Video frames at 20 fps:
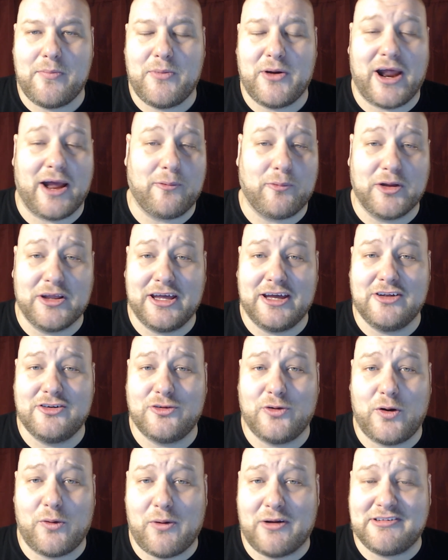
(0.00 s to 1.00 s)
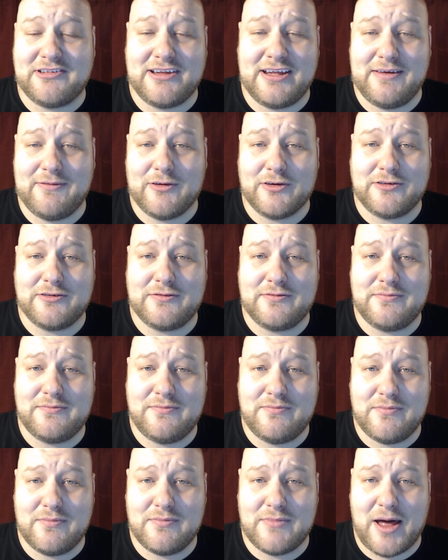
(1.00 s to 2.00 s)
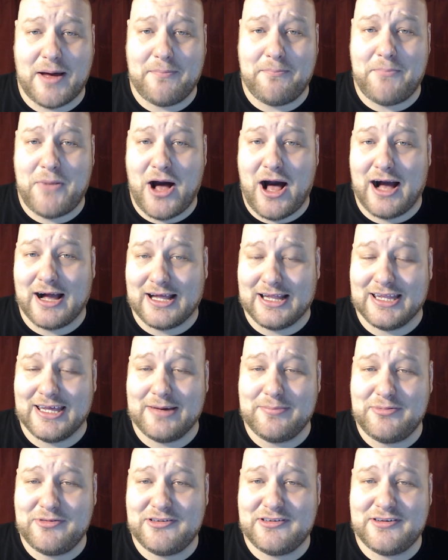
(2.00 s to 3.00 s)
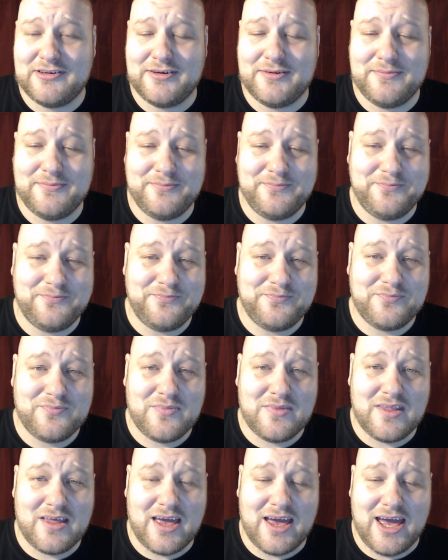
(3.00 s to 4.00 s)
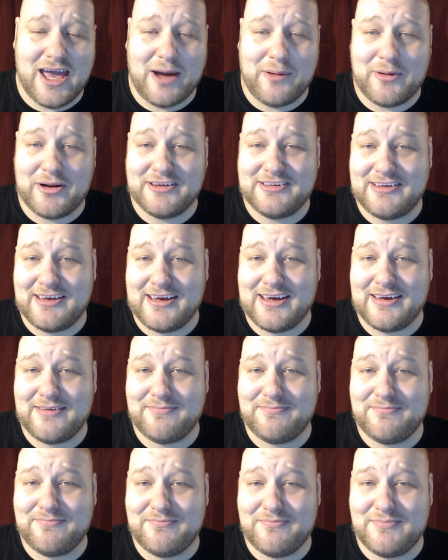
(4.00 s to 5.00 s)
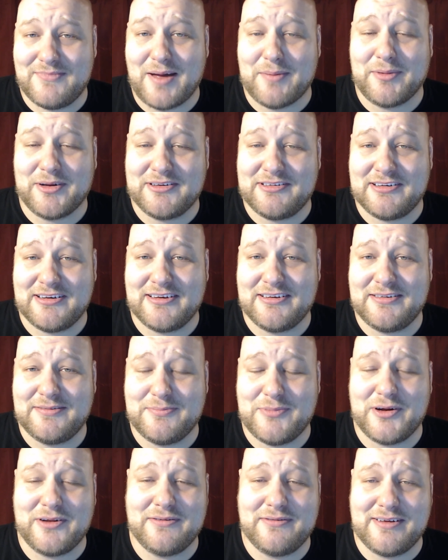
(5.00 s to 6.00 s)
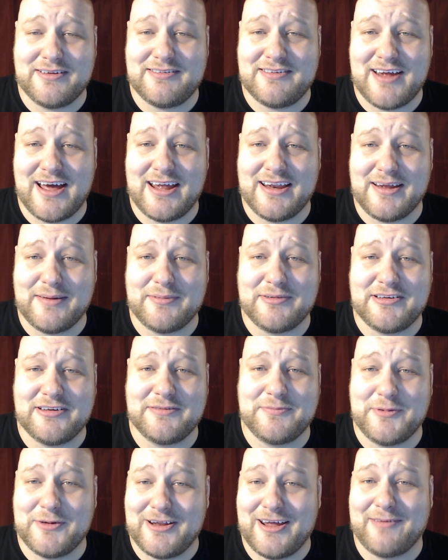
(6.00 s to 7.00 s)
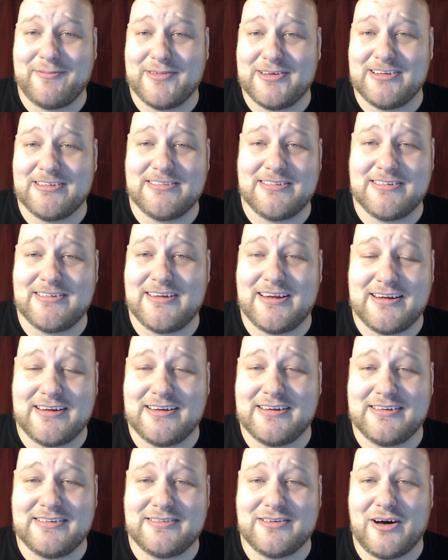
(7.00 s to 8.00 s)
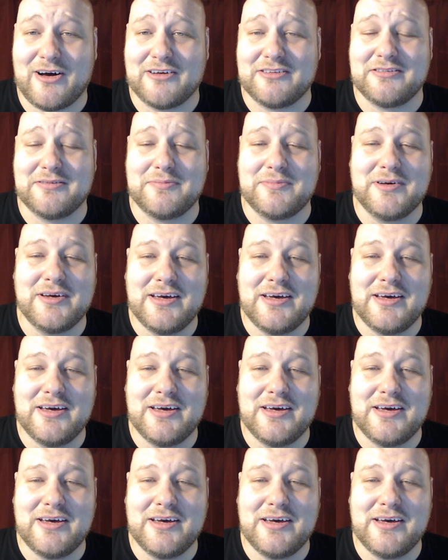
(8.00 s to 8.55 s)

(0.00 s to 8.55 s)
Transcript: But I really enjoy Resident Evil Apocalypse. I want to say Nemesis, but it's not Nemesis. But Nemesis is in it, and it's awesome.